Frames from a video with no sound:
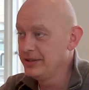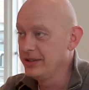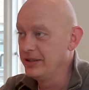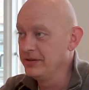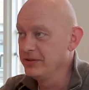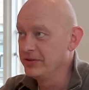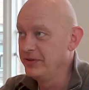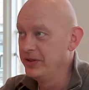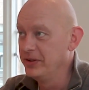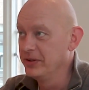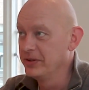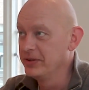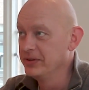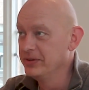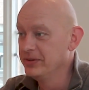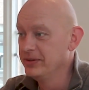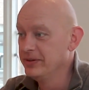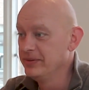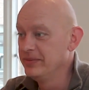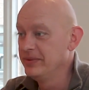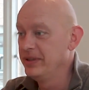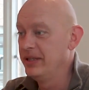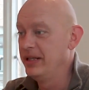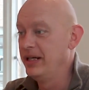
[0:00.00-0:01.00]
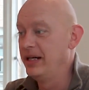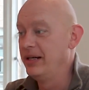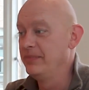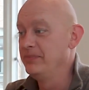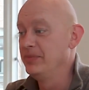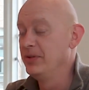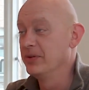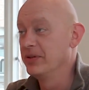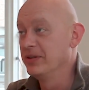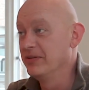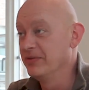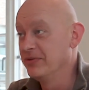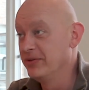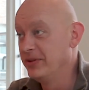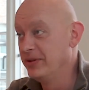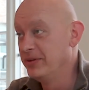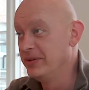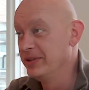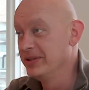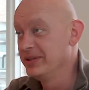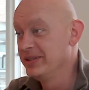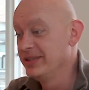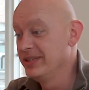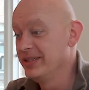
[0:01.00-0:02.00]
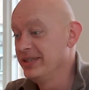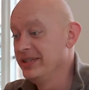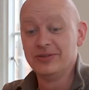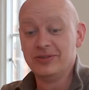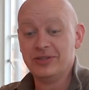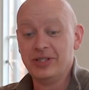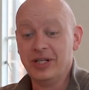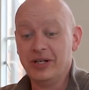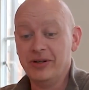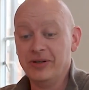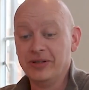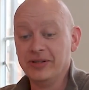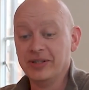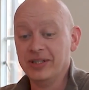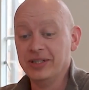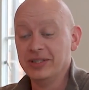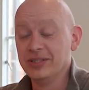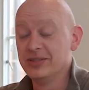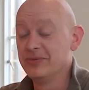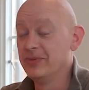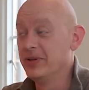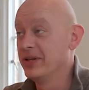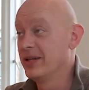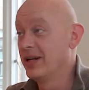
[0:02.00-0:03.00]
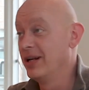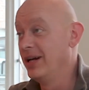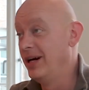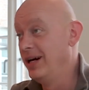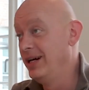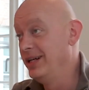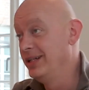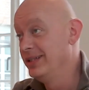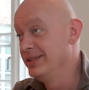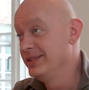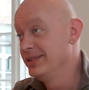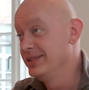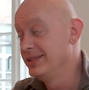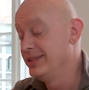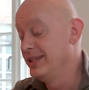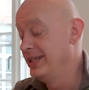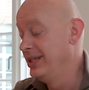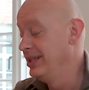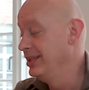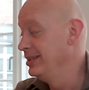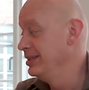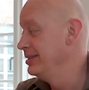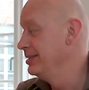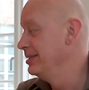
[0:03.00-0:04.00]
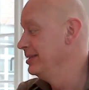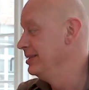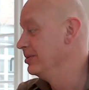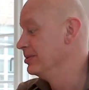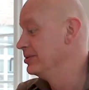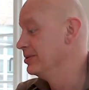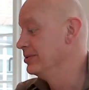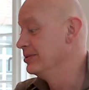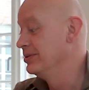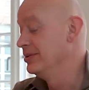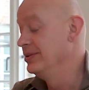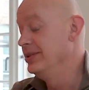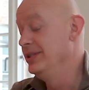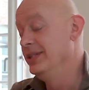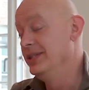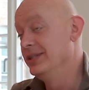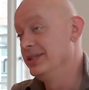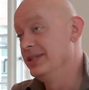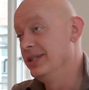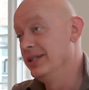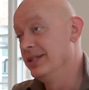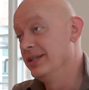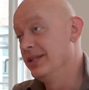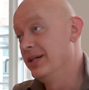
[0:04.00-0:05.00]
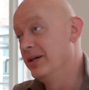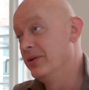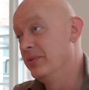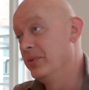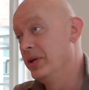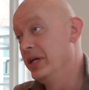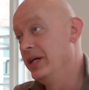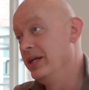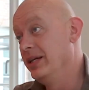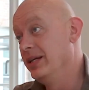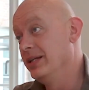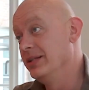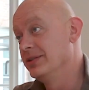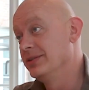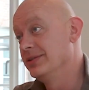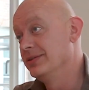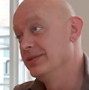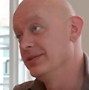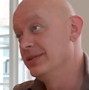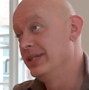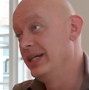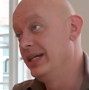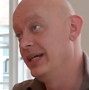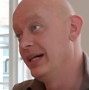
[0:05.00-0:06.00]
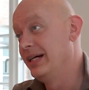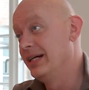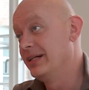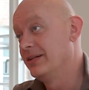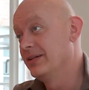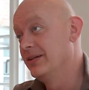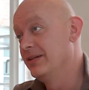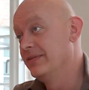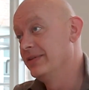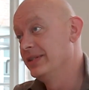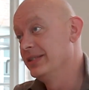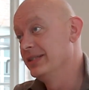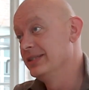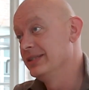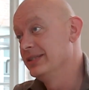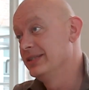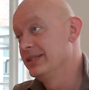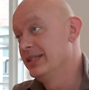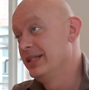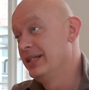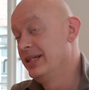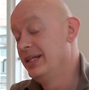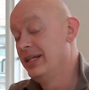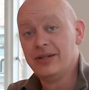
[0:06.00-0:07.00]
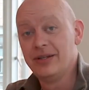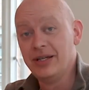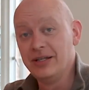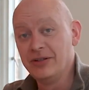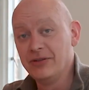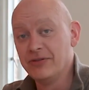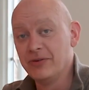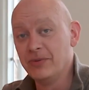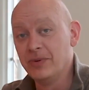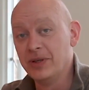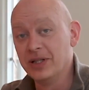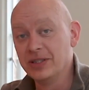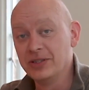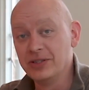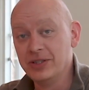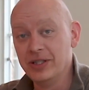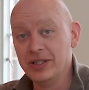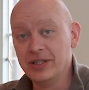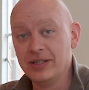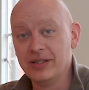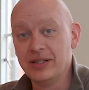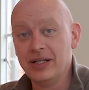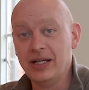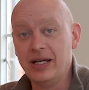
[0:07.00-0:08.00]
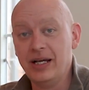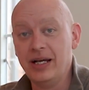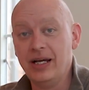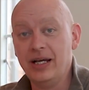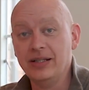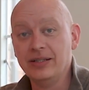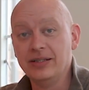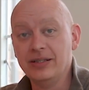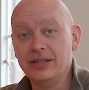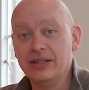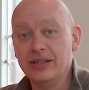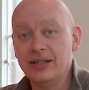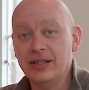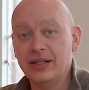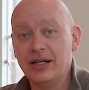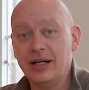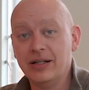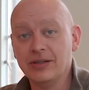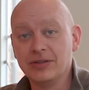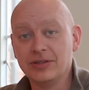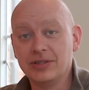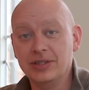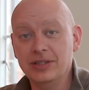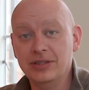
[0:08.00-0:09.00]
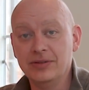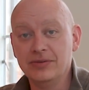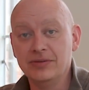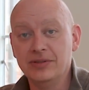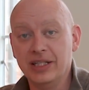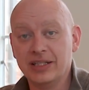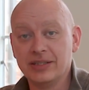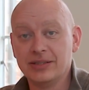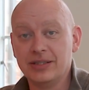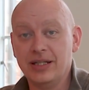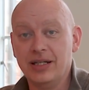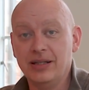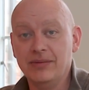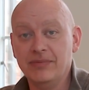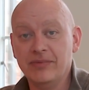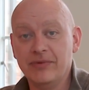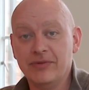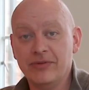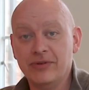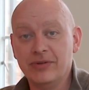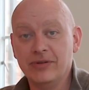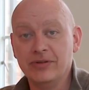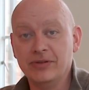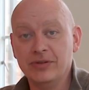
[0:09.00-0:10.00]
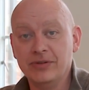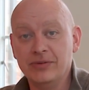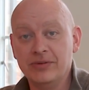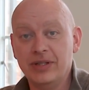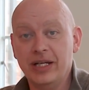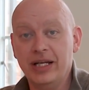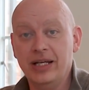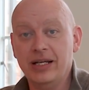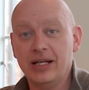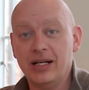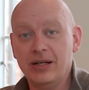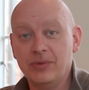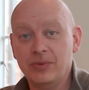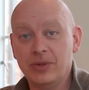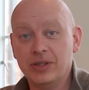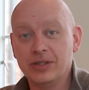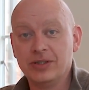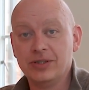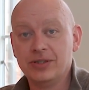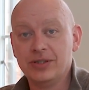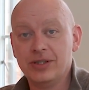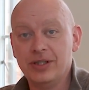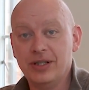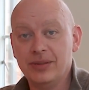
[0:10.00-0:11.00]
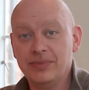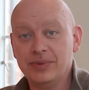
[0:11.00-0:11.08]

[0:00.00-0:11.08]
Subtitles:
Sounds very cool. I'm looking forward to sharing this with clients and also to easing their way into AI governance. Thank you for watching, and I'll see you next time for a new AI Watch